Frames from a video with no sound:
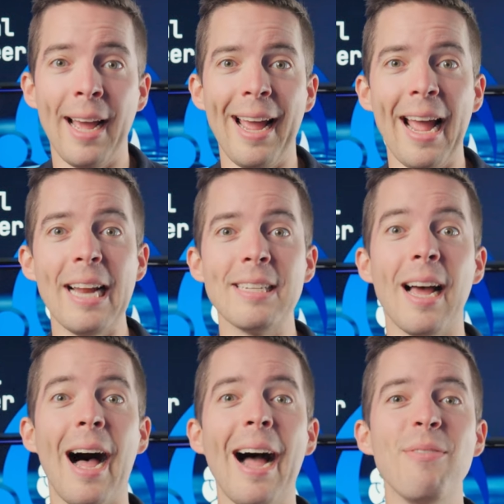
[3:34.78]
and
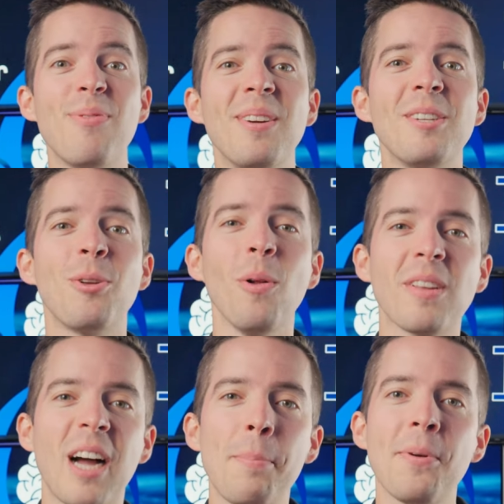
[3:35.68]
I've told a
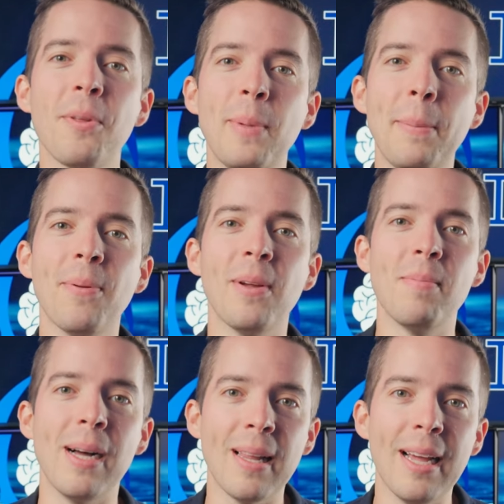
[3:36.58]
couple of the people in
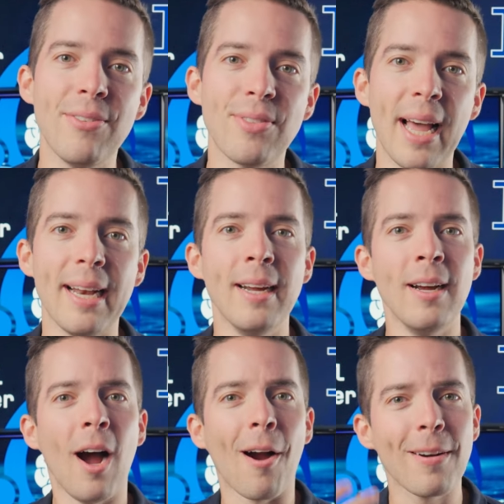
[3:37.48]
my life that
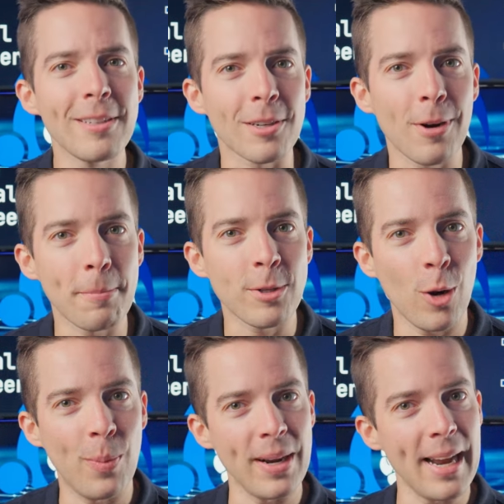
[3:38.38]
are into crypto
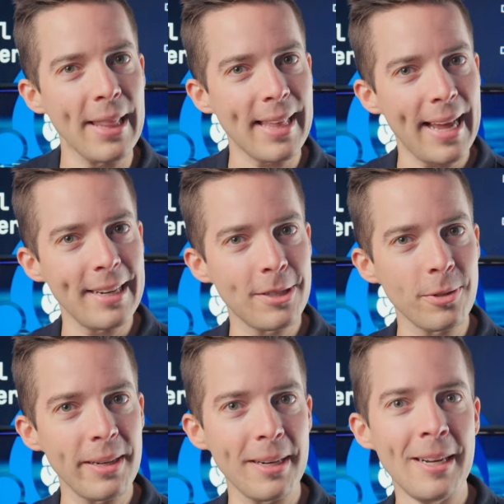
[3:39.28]
but not that into
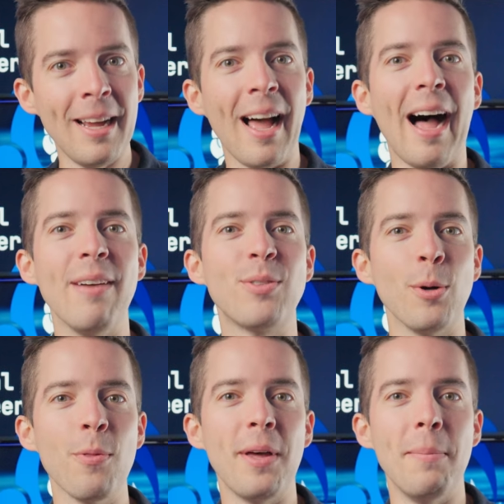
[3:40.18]
it, I've
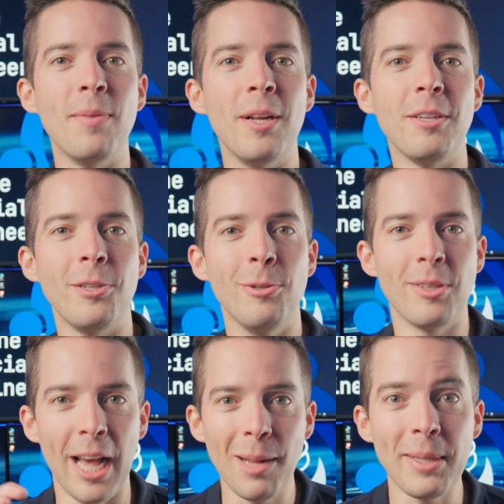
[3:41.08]
told them to
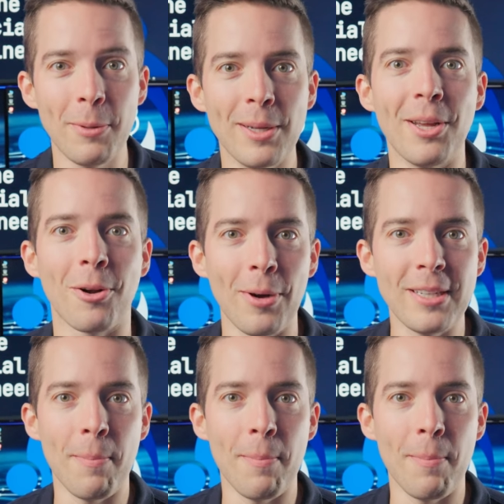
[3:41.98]
tell me when they're going to